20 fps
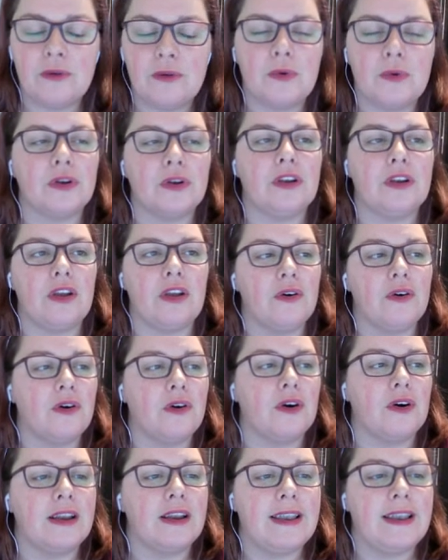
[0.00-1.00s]
and you're going to
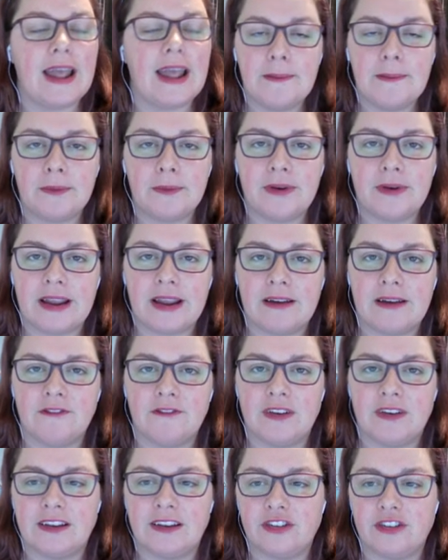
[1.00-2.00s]
want your
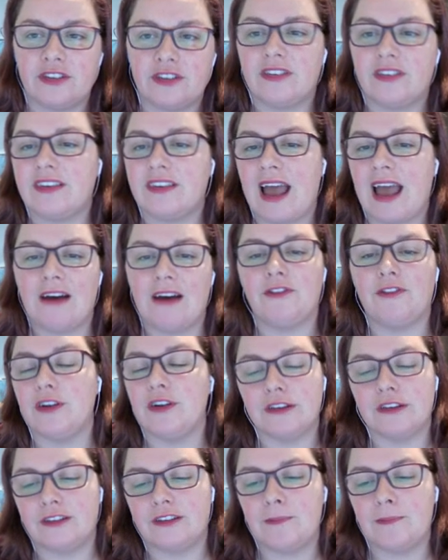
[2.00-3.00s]
neighbouring villagers
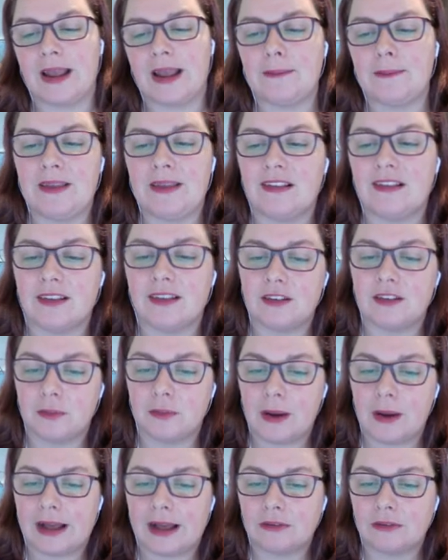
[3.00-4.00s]
to have lots of
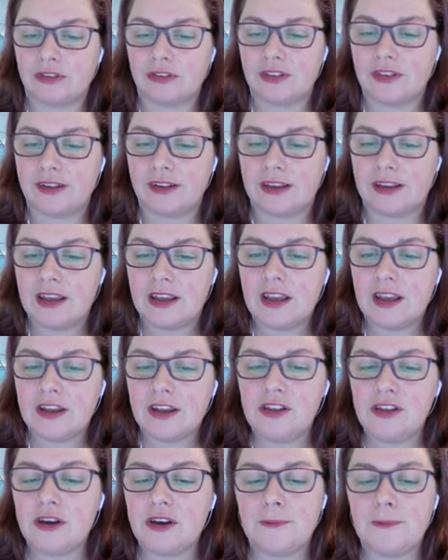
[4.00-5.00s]
babies as well, so
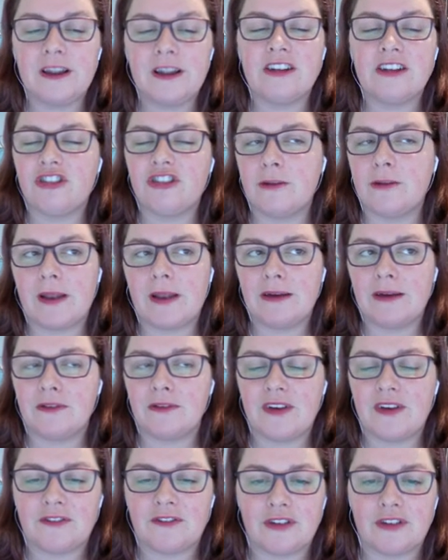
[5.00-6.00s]
that you could
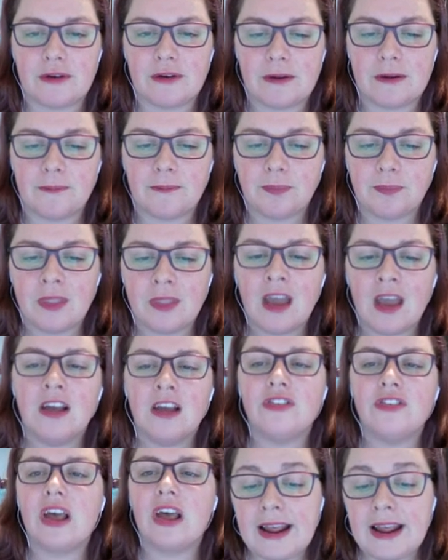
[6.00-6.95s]
potentially play with everyone.